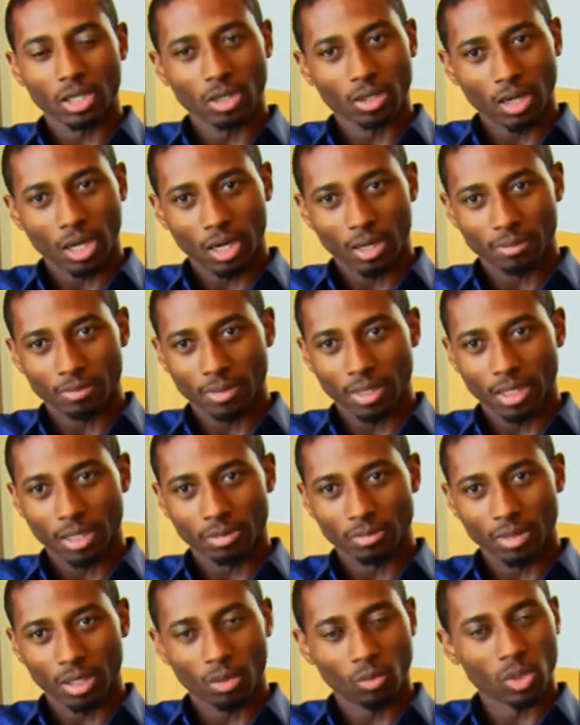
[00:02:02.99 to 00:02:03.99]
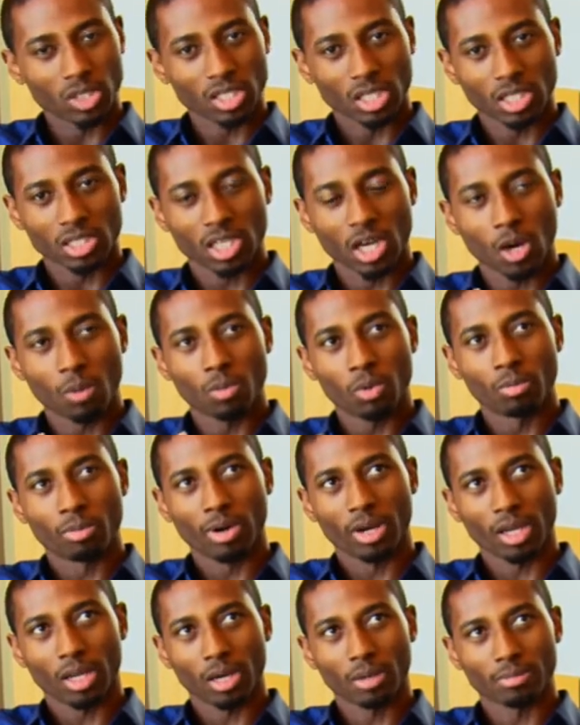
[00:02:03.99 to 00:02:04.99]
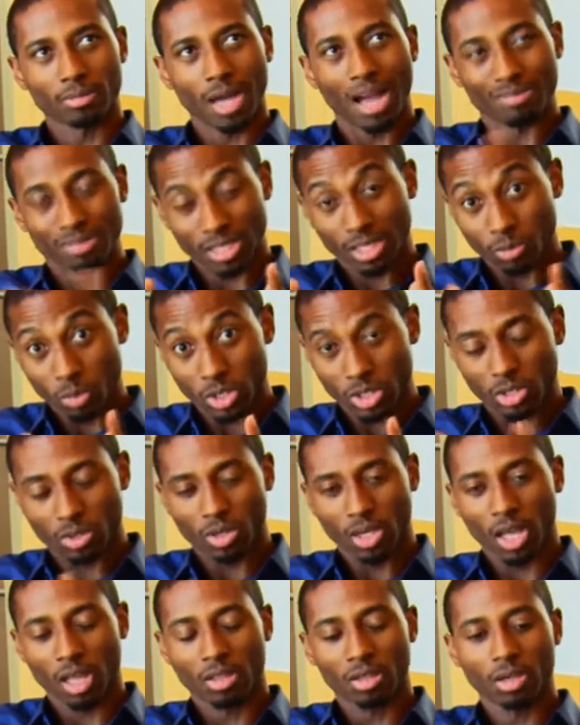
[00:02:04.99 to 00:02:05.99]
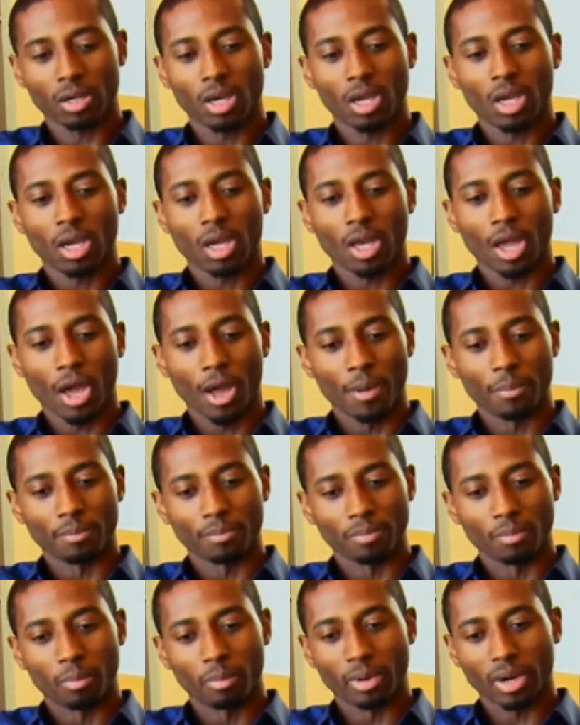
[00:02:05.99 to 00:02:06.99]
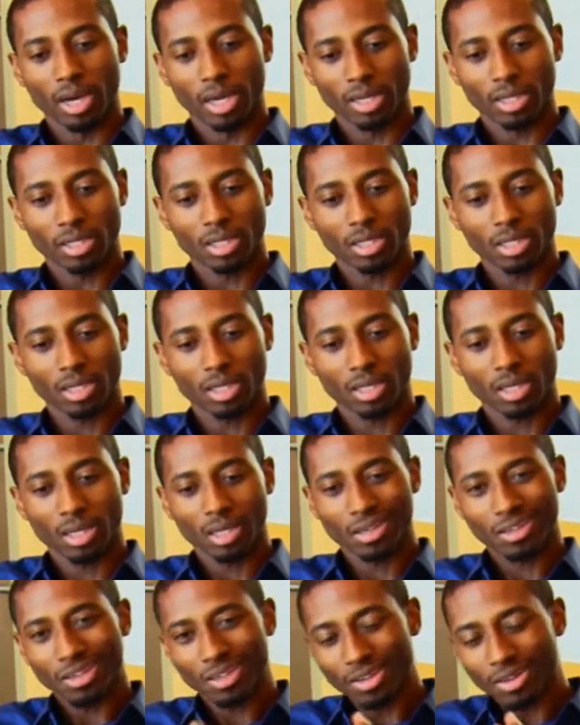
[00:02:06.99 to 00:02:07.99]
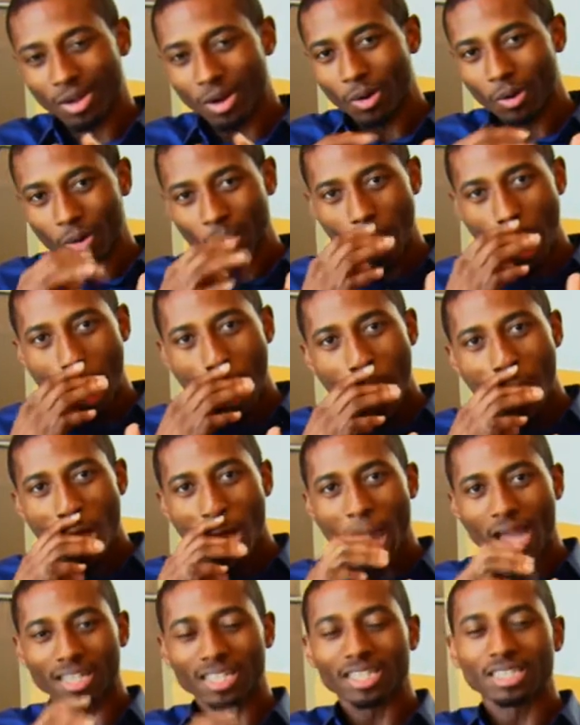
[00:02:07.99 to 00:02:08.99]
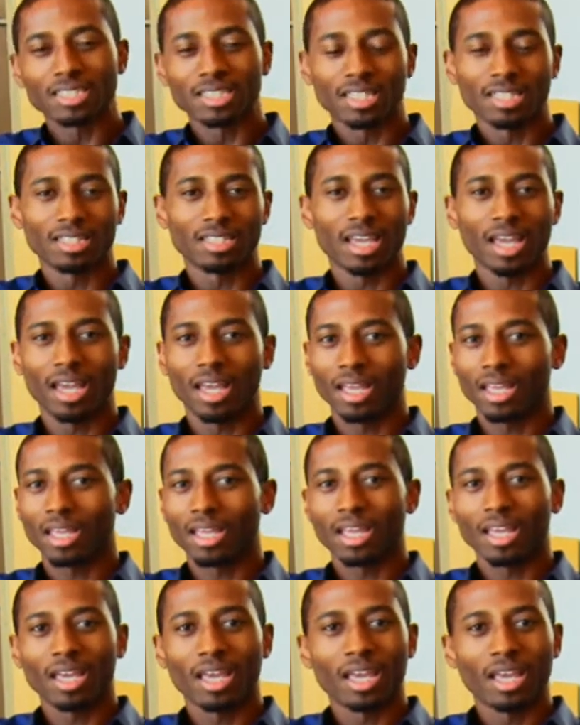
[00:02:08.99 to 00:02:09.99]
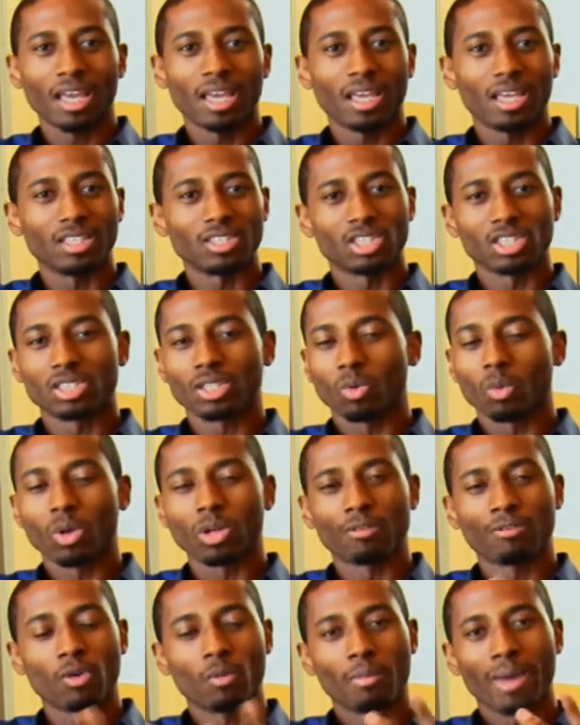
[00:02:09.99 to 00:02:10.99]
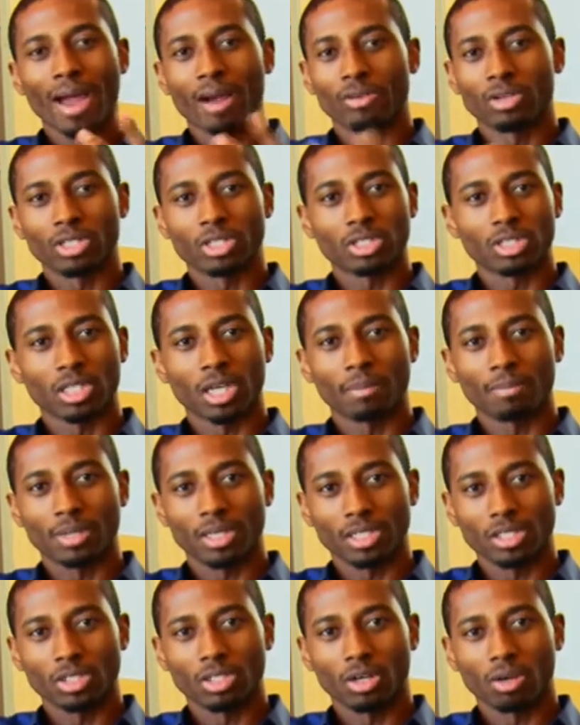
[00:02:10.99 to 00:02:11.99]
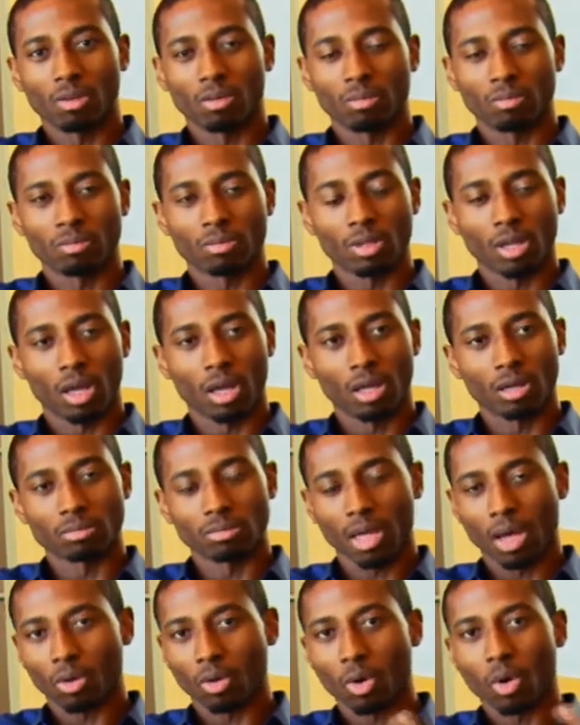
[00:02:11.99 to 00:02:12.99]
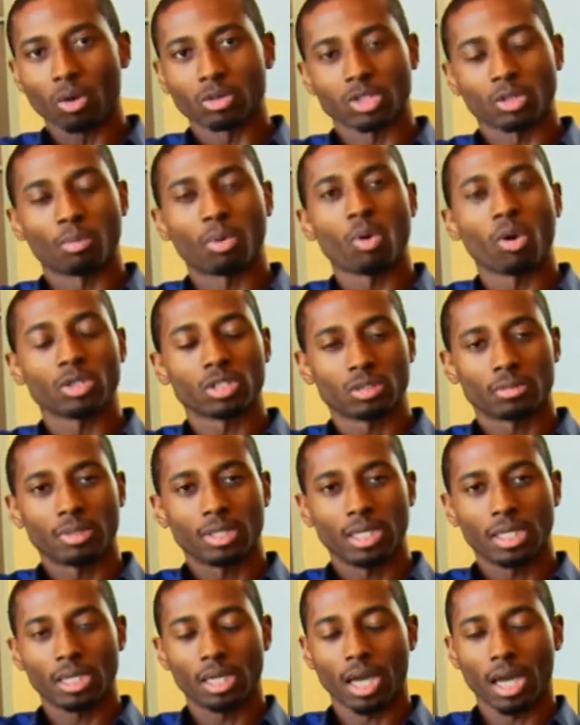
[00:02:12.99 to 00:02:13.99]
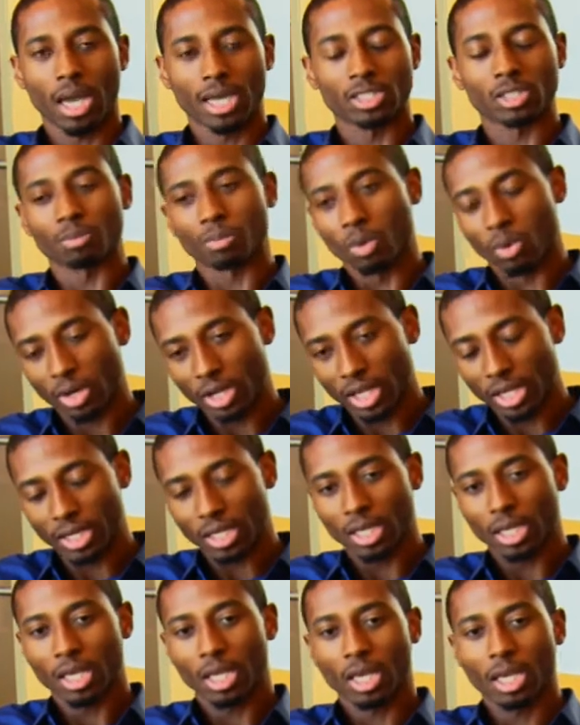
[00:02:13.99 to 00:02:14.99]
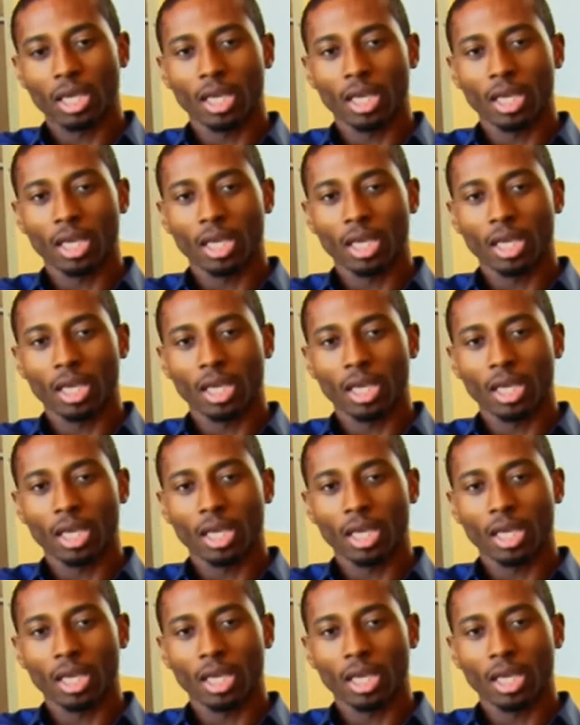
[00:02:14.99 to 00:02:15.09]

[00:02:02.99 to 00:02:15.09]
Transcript: You know, and it wasn't a terrible breakup. Obviously, we're still together. But, you know, at the end of the day, it's just a wonderful marriage. I mean, you know, alcohol supports me. I support it.